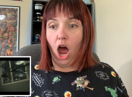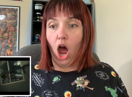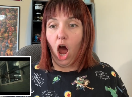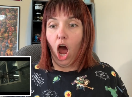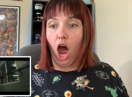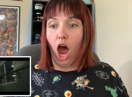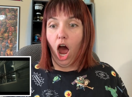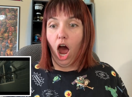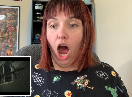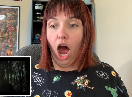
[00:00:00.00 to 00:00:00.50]

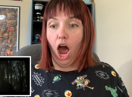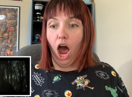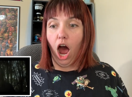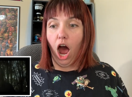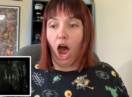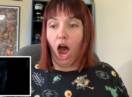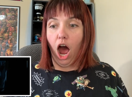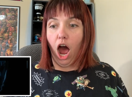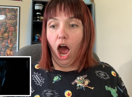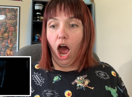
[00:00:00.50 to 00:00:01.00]

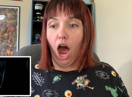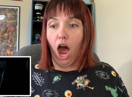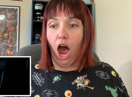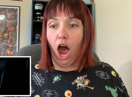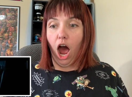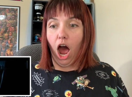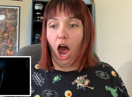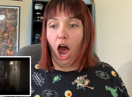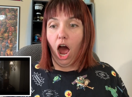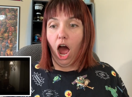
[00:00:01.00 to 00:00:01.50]

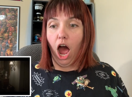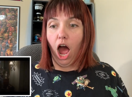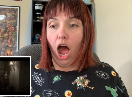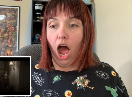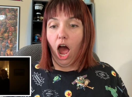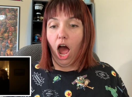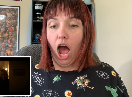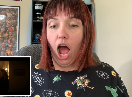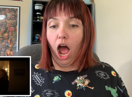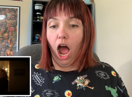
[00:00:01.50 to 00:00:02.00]

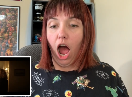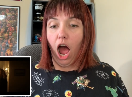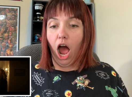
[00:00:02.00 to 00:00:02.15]
Nothing is said.